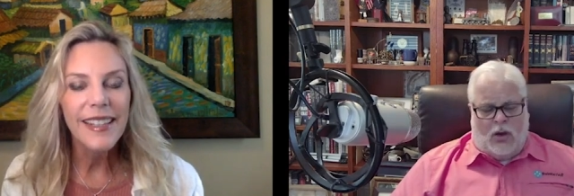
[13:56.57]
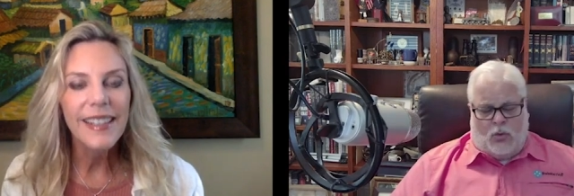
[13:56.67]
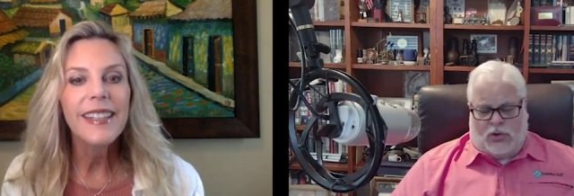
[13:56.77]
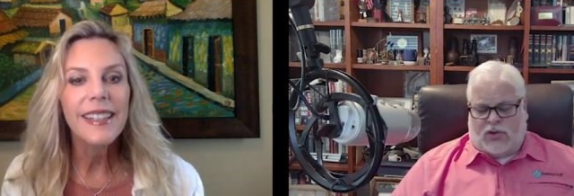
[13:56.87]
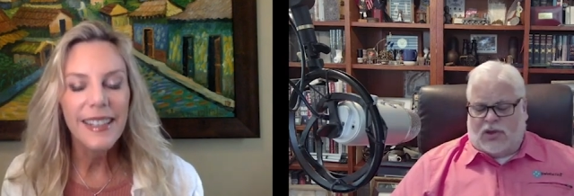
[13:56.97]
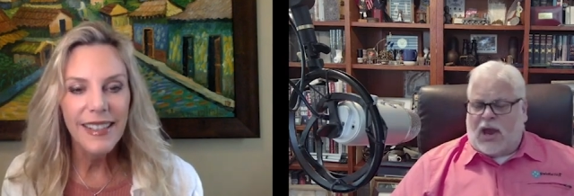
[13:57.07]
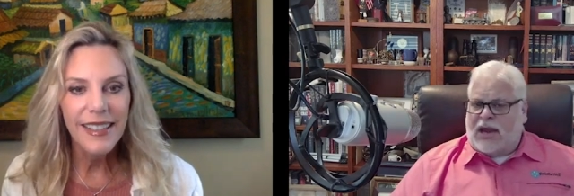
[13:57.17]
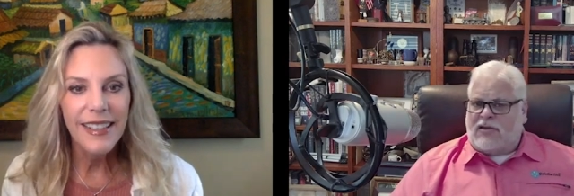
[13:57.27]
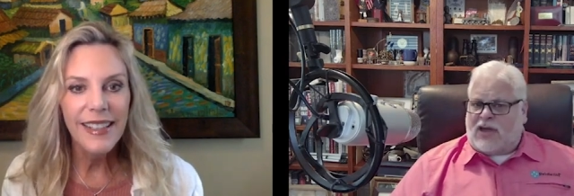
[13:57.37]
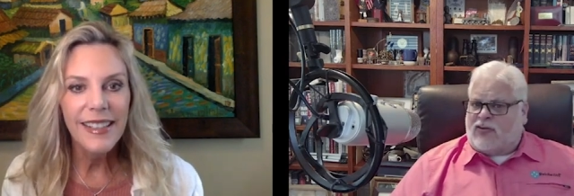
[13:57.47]
Speaker 1: which is a
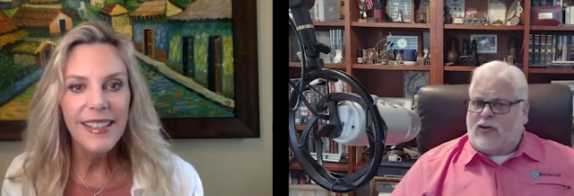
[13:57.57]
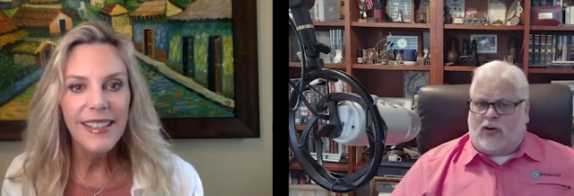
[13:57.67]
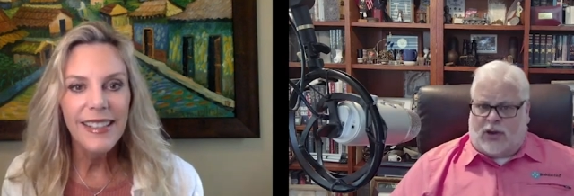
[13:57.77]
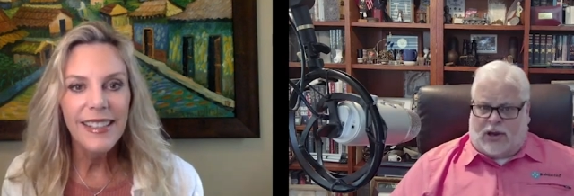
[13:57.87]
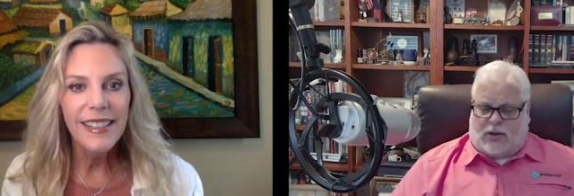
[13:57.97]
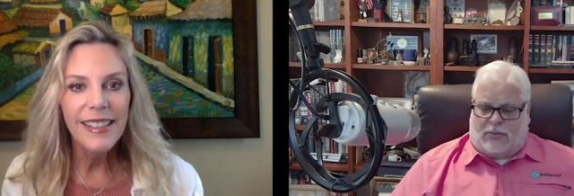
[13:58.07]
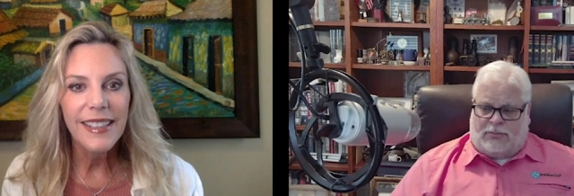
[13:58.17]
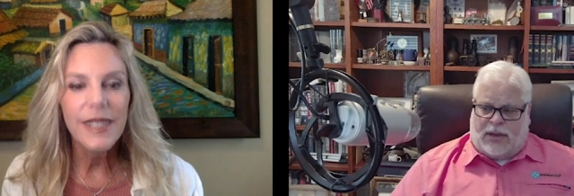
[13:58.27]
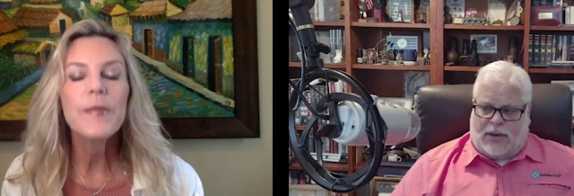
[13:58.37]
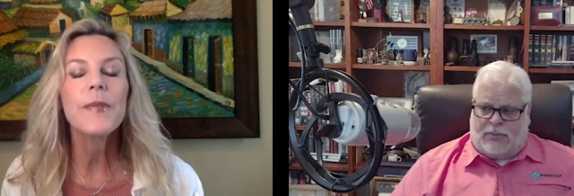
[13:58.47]
nine session curriculum,
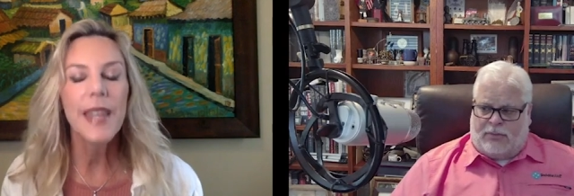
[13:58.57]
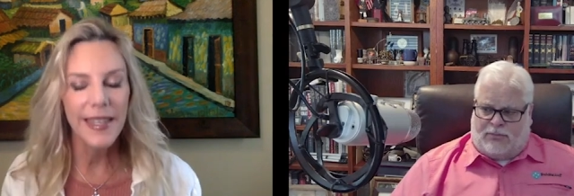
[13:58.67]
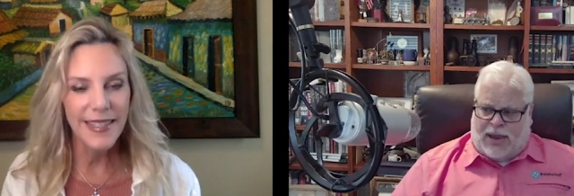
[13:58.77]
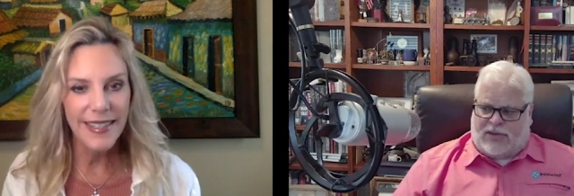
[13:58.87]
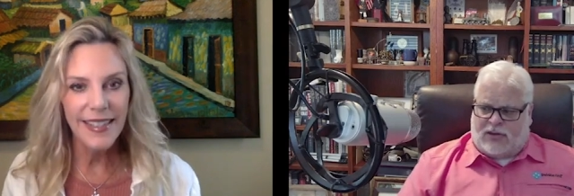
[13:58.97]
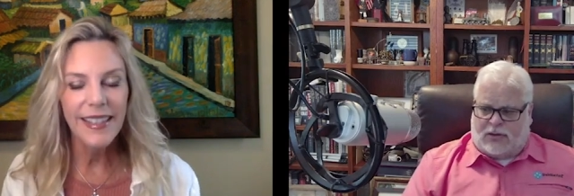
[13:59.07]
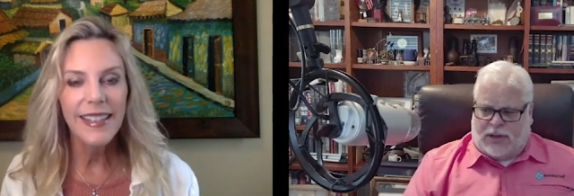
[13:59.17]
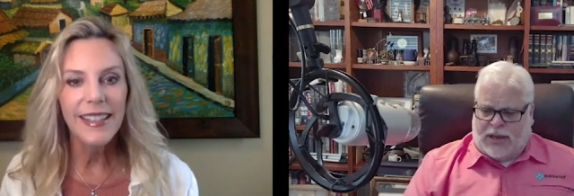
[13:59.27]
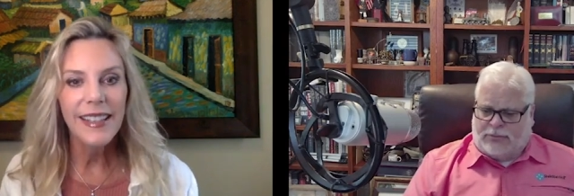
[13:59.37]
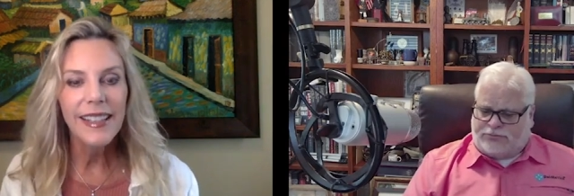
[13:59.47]
and
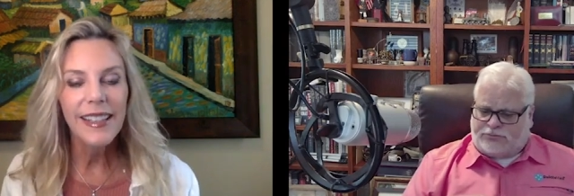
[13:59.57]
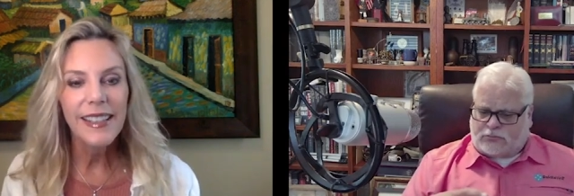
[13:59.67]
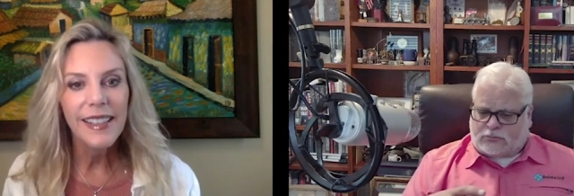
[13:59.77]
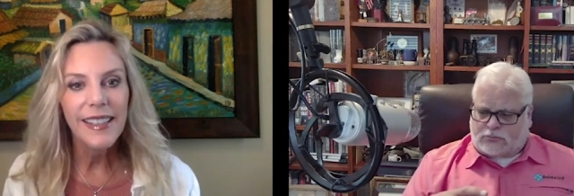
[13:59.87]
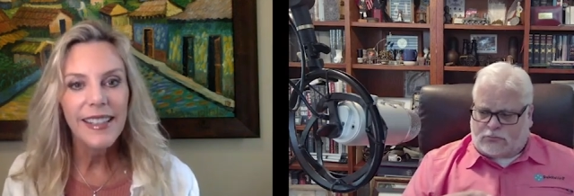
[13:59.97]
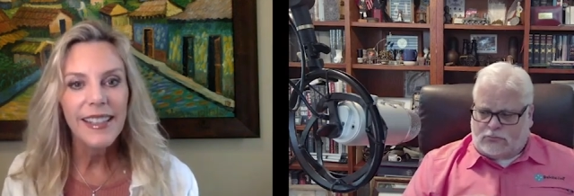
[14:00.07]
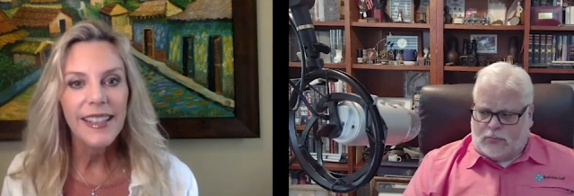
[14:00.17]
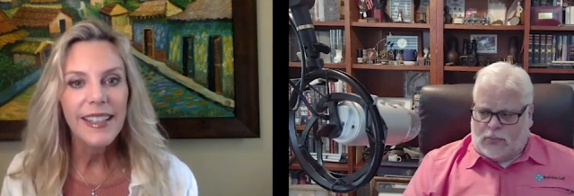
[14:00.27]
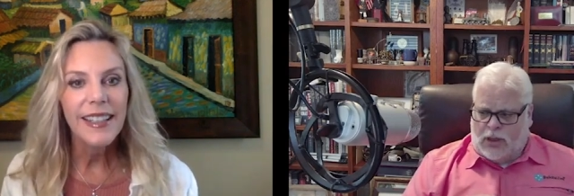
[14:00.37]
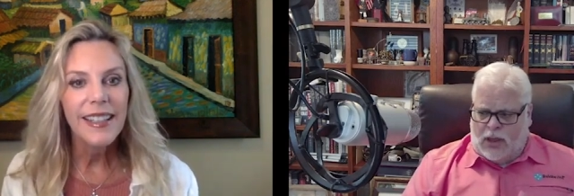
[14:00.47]
basically
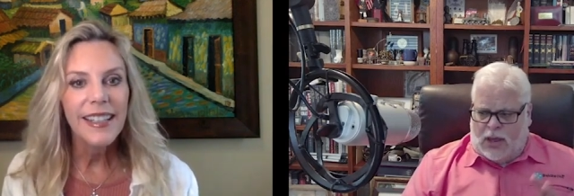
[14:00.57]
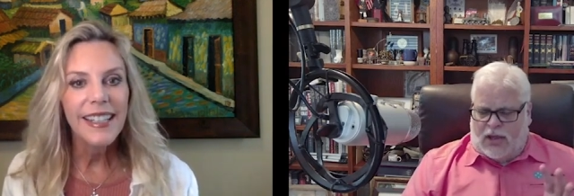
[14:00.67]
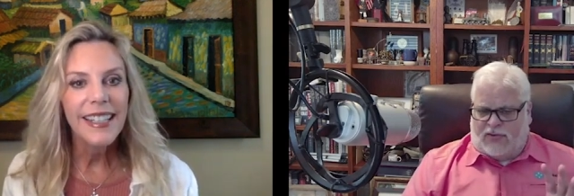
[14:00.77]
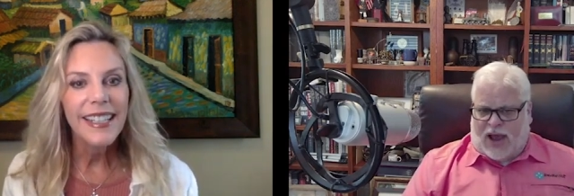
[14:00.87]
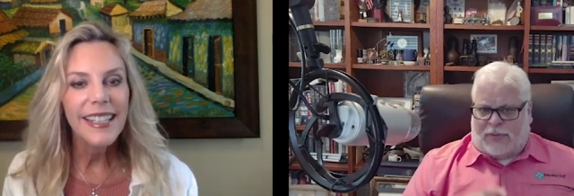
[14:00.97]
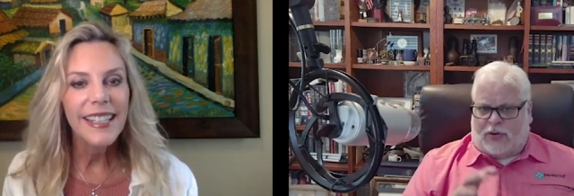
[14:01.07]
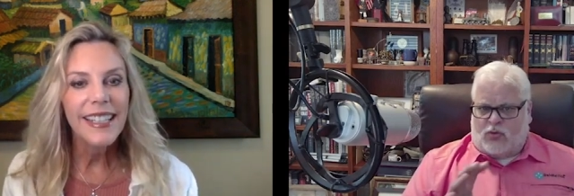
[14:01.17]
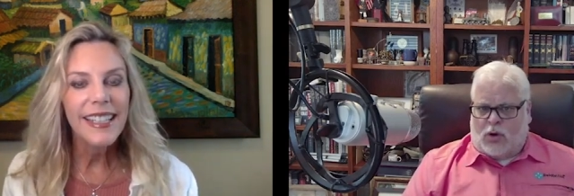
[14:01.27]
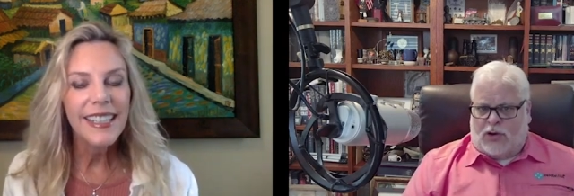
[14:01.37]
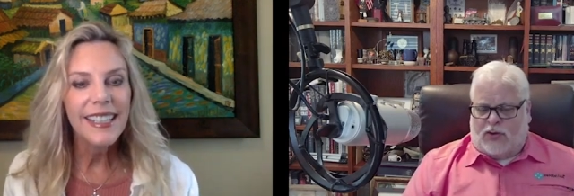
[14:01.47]
chapters
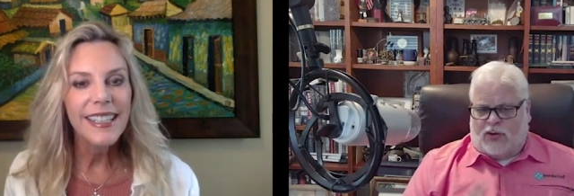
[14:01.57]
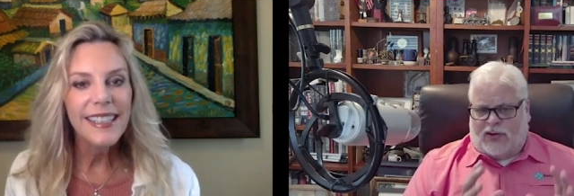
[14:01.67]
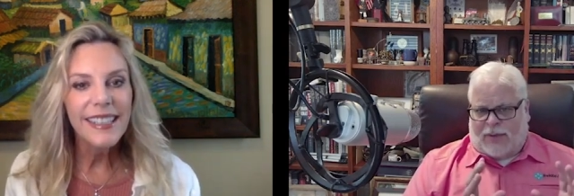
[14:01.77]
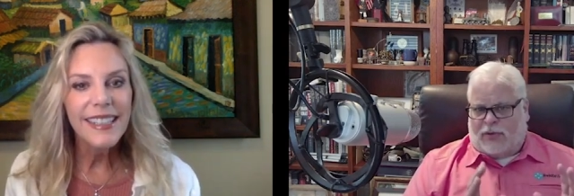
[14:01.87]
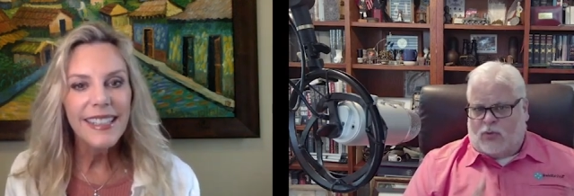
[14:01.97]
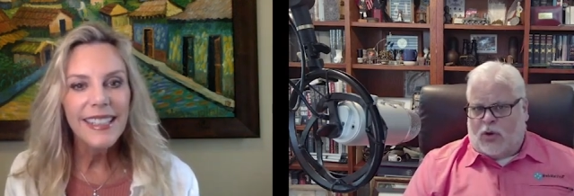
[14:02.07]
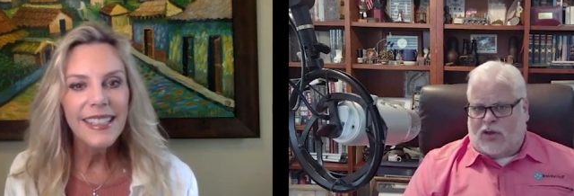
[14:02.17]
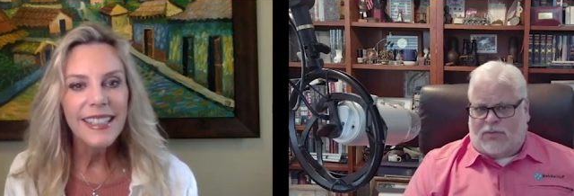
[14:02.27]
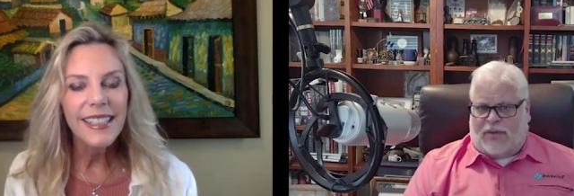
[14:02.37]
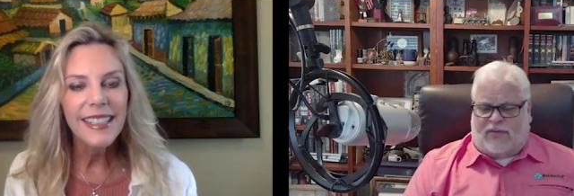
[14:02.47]
one and two. Chapter one
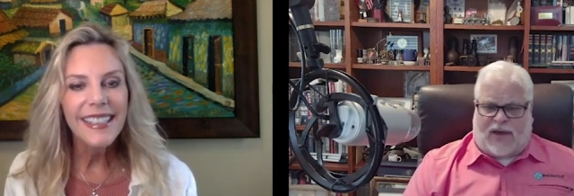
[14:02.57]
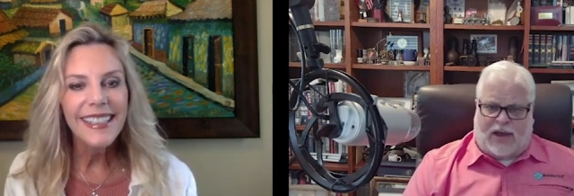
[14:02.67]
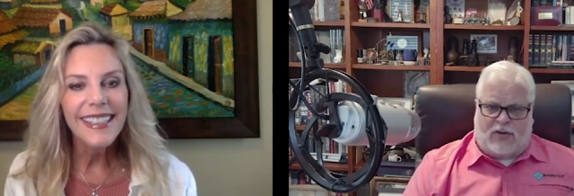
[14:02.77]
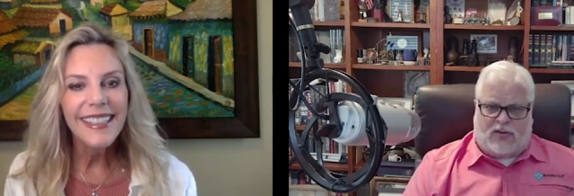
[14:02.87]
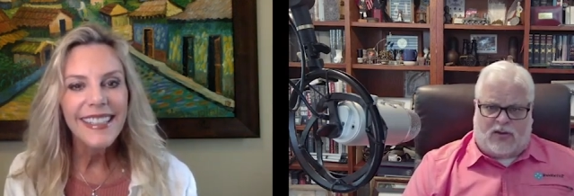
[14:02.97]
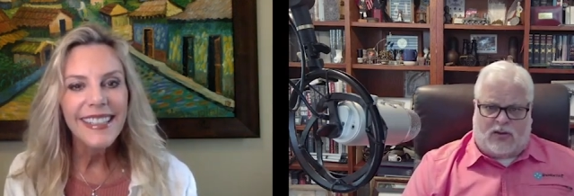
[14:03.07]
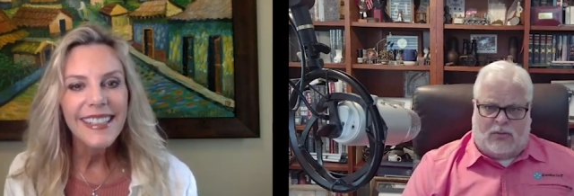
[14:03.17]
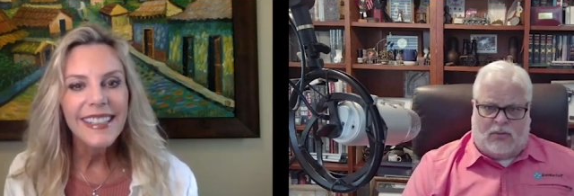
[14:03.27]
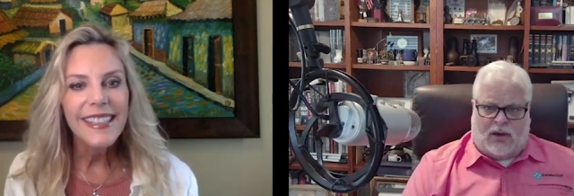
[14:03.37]
is about the value system